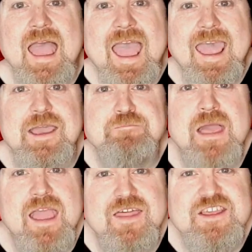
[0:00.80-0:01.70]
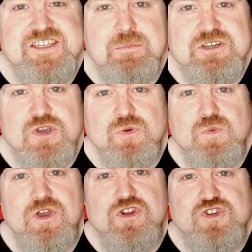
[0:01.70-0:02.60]
Hey, in this episode, we're
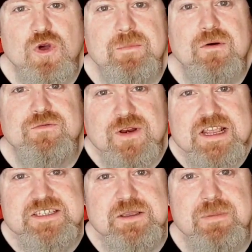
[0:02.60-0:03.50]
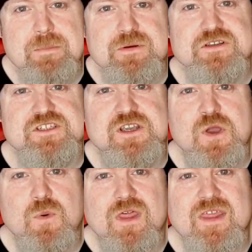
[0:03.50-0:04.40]
going to talk about freezing peppers,
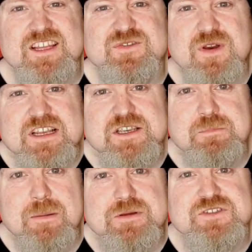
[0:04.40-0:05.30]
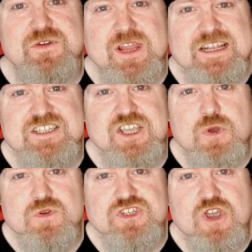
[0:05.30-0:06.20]
whether that's freezing peppers for later
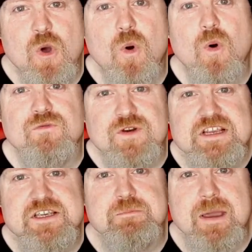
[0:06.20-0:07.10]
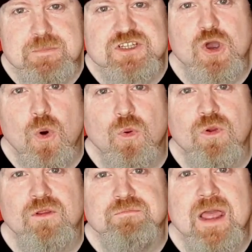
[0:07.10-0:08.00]
use or freezing peppers
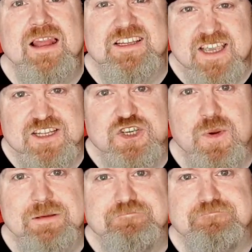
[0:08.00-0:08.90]
whole. Let's get to it.